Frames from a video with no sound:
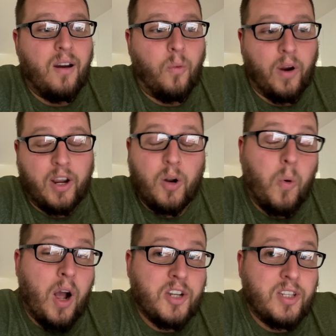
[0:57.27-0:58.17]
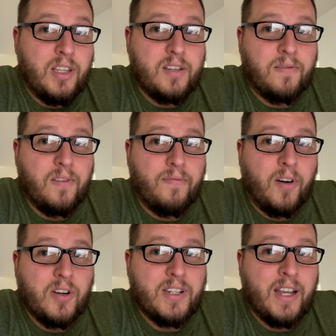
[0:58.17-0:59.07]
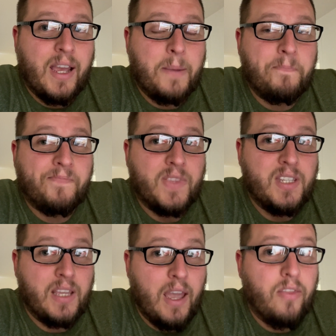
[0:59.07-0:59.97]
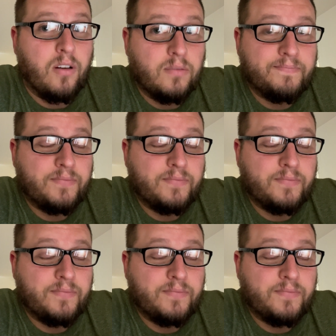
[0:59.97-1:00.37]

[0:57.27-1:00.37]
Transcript: We're going to watch this for the first time together.